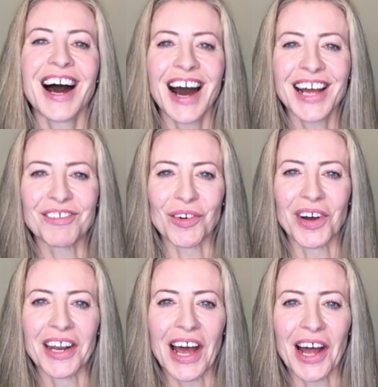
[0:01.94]
Hi
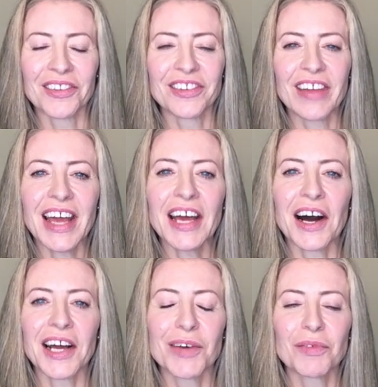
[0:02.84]
everyone. Today
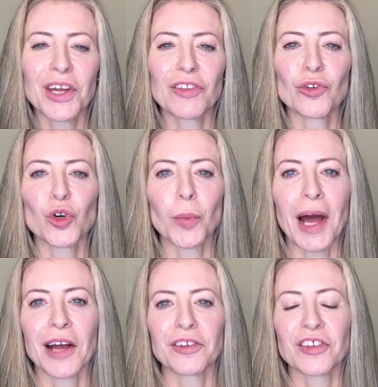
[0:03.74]
I am going to talk
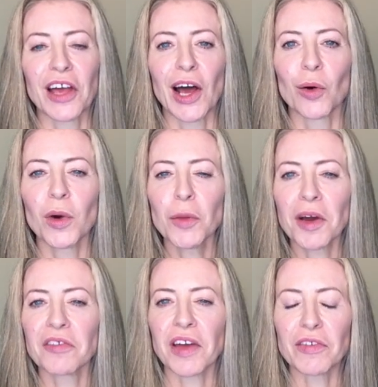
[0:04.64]
about one of
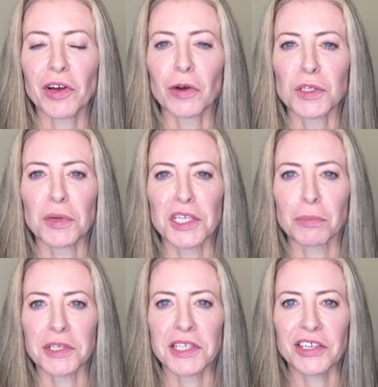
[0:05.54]
my favourite cosmetic
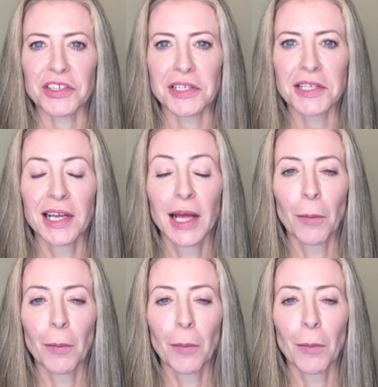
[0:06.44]
procedures,